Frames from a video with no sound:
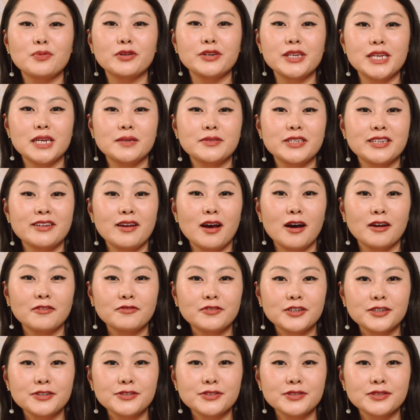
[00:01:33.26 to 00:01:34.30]
preempted
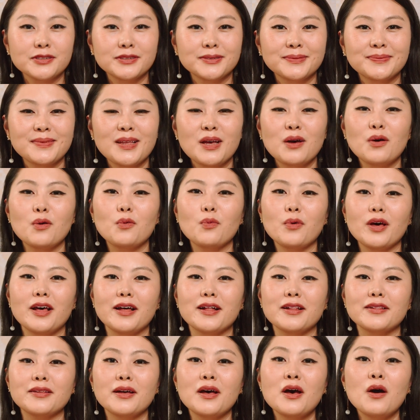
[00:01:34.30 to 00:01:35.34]
offers?
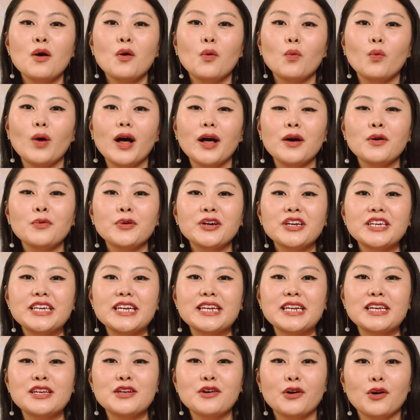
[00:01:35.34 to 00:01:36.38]
Well, while we're
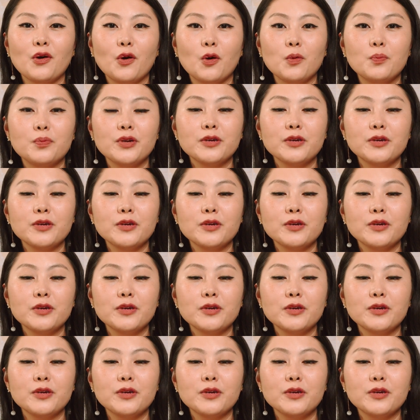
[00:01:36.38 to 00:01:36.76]
getting your home